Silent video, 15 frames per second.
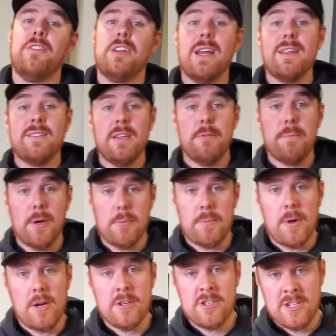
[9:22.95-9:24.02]
If you guys need boat
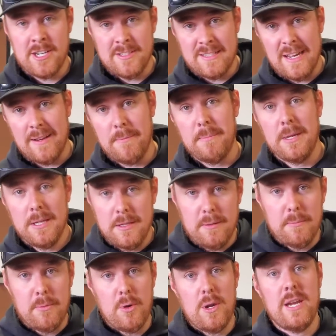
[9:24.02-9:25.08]
parts, check us out at
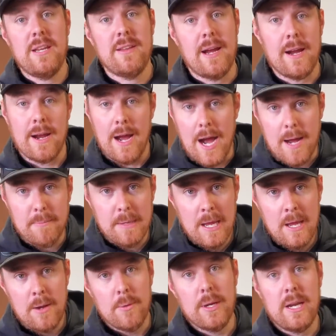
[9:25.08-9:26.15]
mealymarine.com,
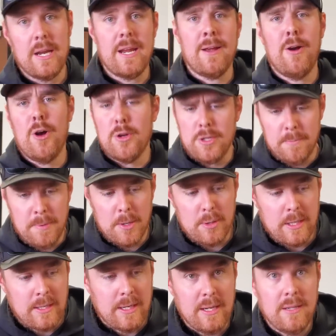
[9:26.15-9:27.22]
where you can get all your
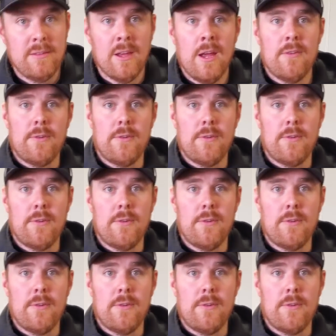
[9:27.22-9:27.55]
boating needs,